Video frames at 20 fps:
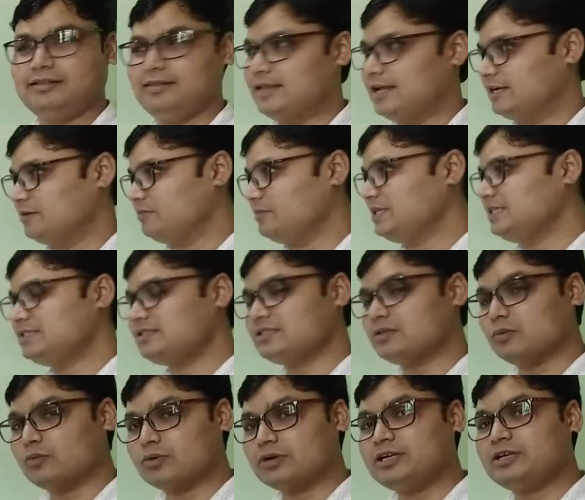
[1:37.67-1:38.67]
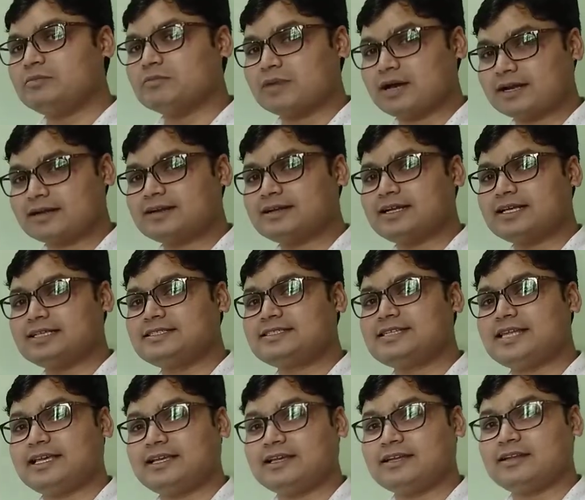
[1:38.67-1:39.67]
That means the word marker has
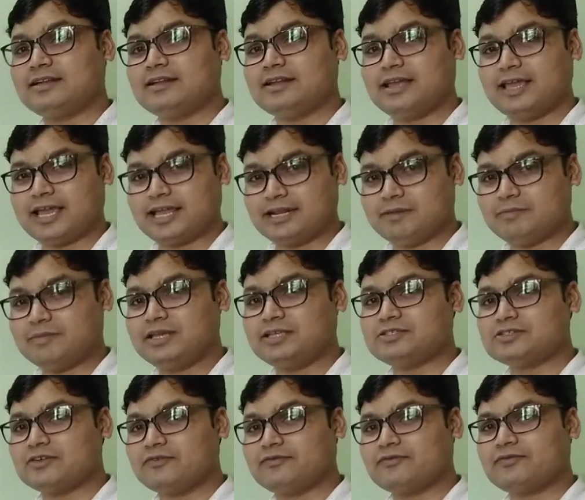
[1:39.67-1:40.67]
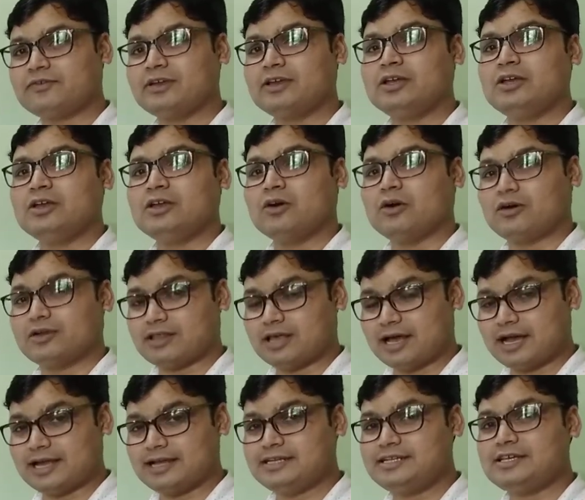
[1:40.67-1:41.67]
taken an image of or
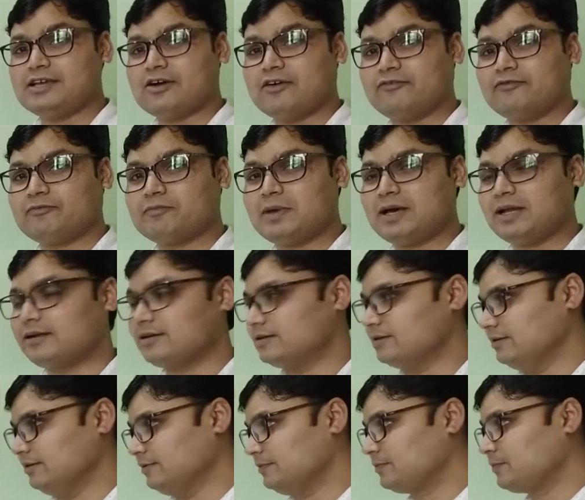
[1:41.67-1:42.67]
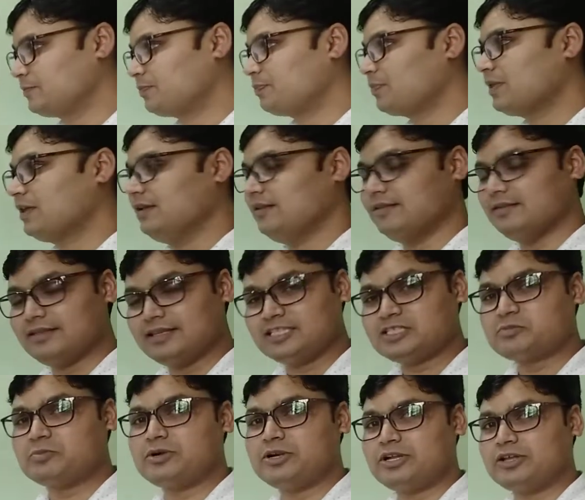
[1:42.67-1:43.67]
the idea of marker.
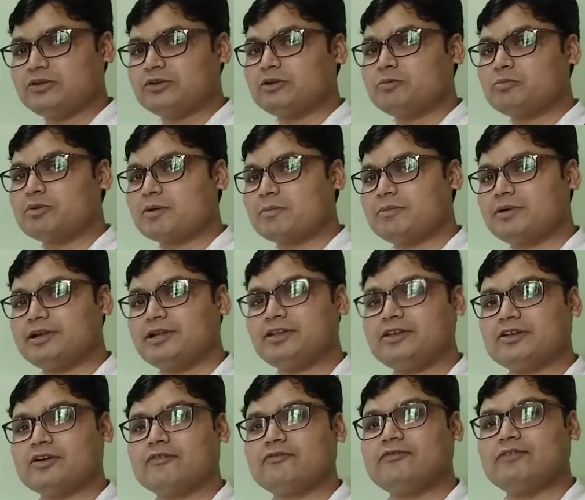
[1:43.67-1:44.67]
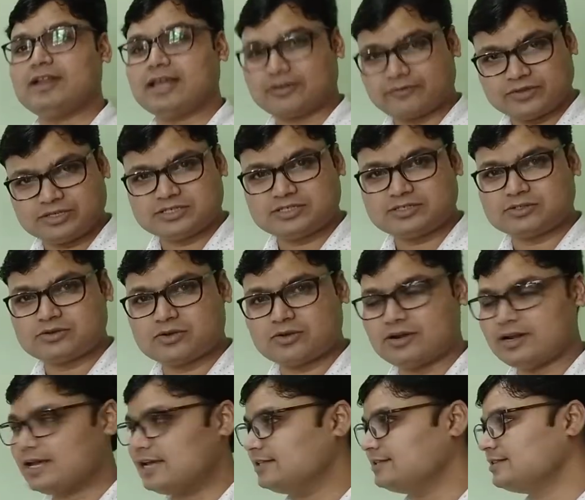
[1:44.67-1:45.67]
This particular property of language is
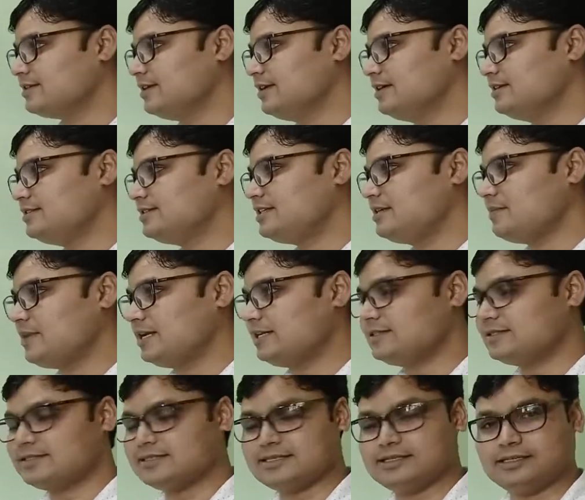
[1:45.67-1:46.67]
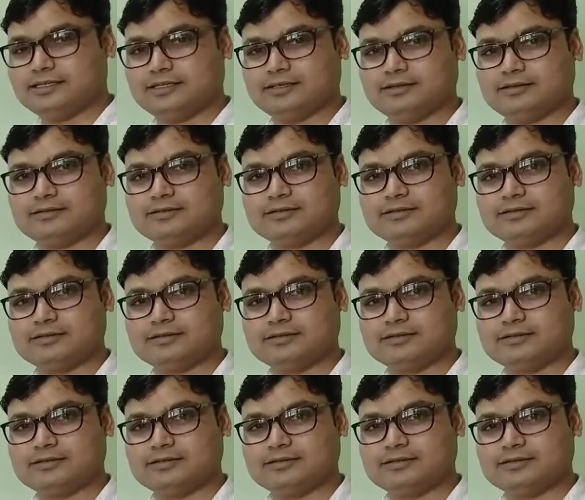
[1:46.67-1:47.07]
called as semanticity.